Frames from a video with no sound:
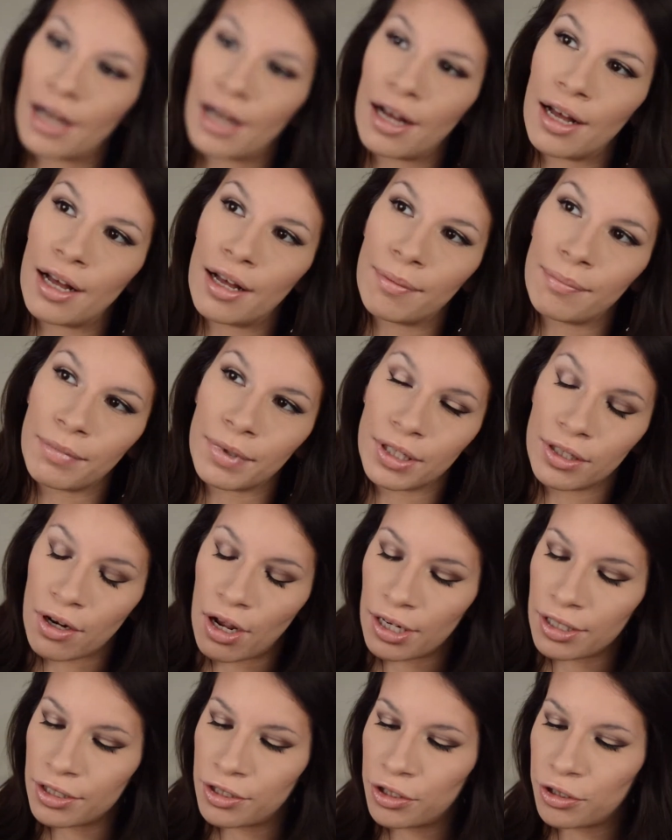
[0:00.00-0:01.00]

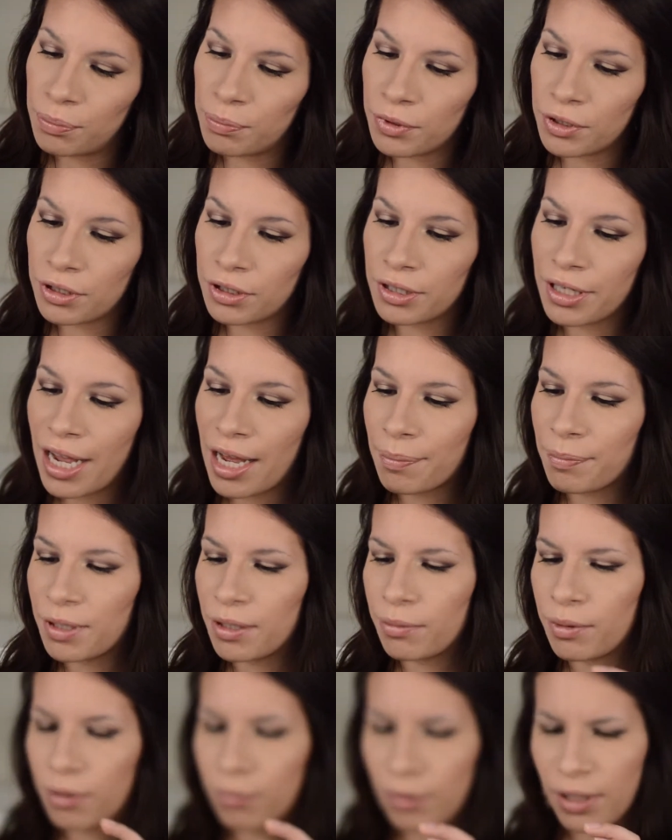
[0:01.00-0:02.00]
Not super
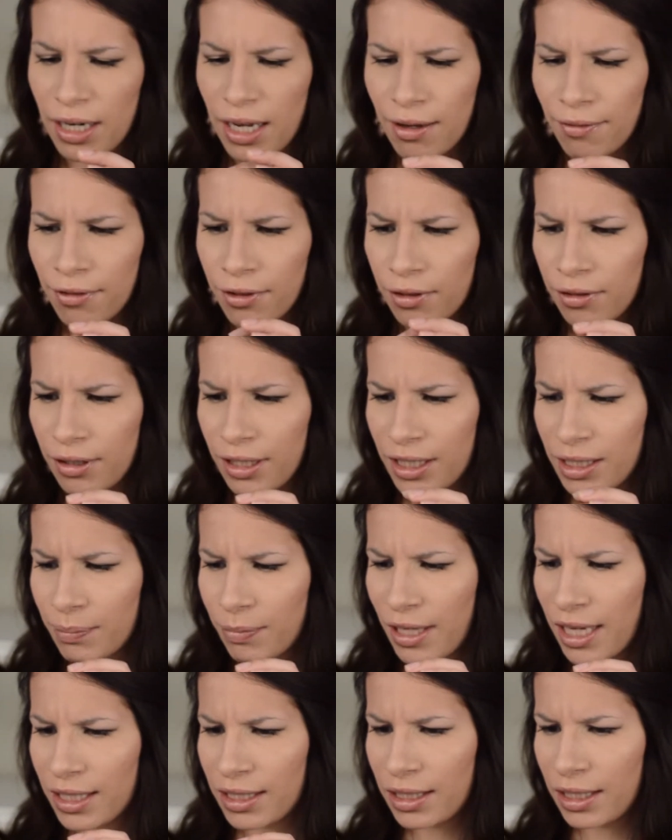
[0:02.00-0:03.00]
happy with whatever this
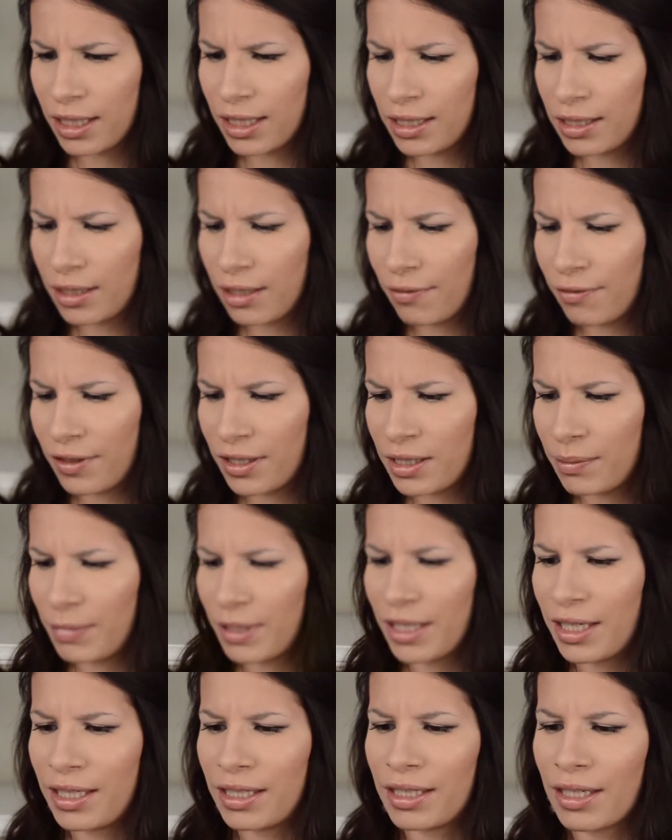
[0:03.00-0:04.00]
plasticky stuff is
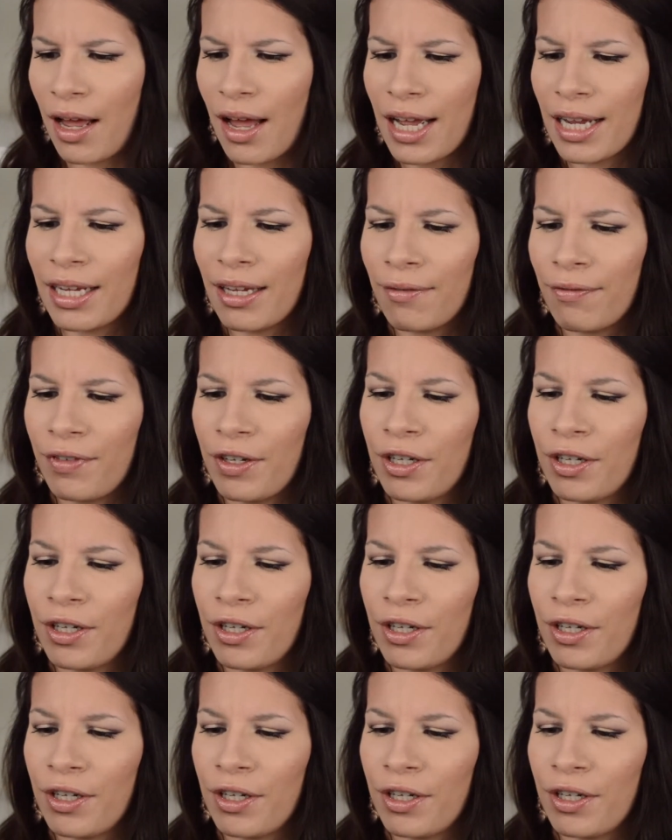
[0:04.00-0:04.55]
because I get